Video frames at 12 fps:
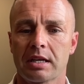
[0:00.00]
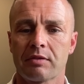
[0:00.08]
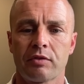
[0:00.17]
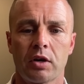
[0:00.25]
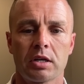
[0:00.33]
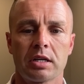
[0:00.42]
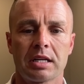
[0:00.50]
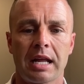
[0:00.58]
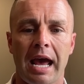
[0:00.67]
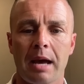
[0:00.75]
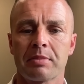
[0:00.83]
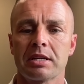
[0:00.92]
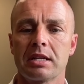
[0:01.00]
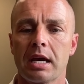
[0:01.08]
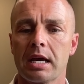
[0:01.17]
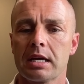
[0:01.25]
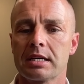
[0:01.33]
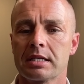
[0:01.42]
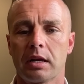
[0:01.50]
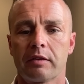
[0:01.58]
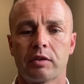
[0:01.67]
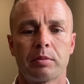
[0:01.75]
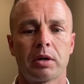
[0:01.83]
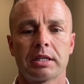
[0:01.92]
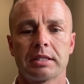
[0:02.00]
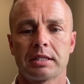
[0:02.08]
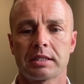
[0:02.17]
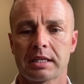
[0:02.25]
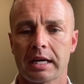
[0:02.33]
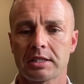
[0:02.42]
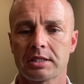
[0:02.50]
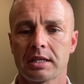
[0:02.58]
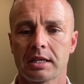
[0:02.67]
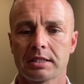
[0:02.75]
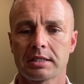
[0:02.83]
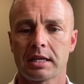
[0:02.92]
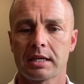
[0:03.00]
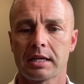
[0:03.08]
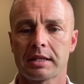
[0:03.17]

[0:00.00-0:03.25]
a fun and happy day, and everybody didn't catch things then.